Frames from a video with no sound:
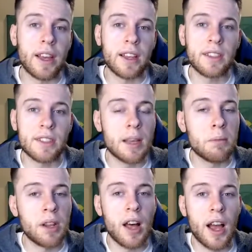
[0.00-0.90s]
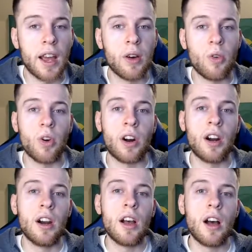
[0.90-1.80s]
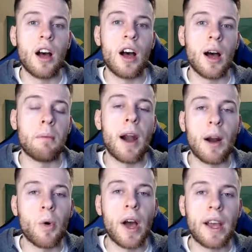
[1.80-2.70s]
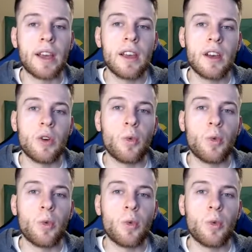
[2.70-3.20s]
like Sableye or Marowak,